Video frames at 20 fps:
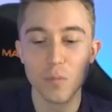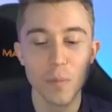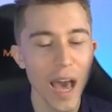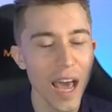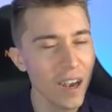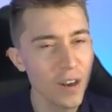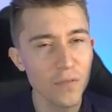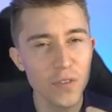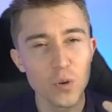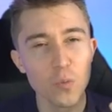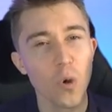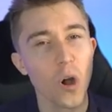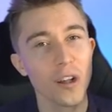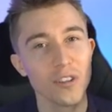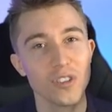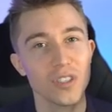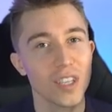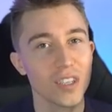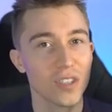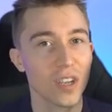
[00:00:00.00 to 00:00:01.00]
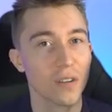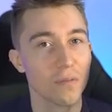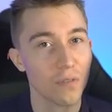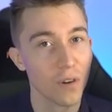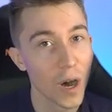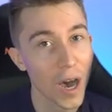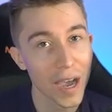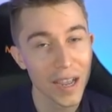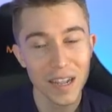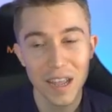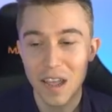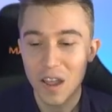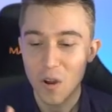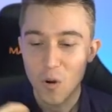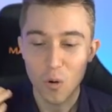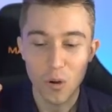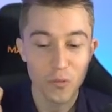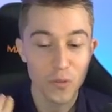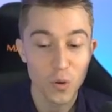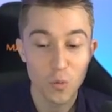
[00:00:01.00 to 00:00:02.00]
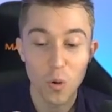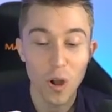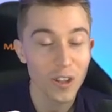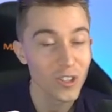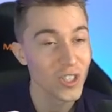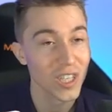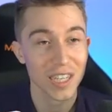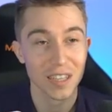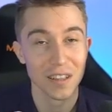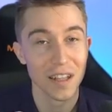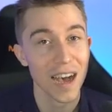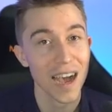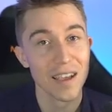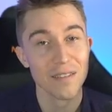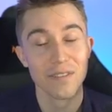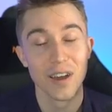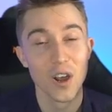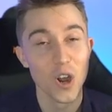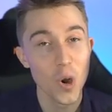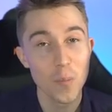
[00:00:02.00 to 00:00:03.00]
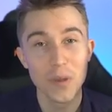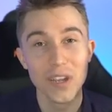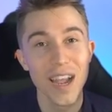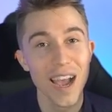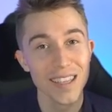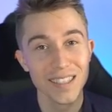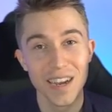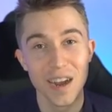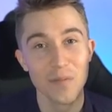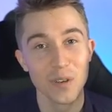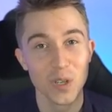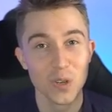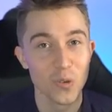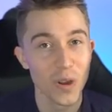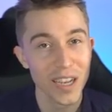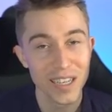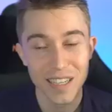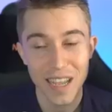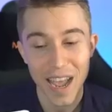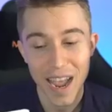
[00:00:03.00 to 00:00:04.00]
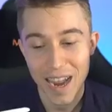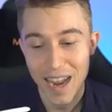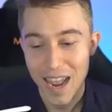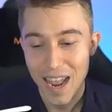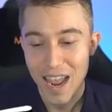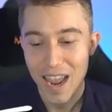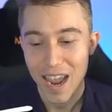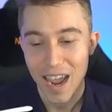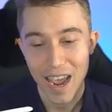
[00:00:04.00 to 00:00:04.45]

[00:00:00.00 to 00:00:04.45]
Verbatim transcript: no matter if you're watching this on VOD or if you're watching it live. I hope you guys are having a great day.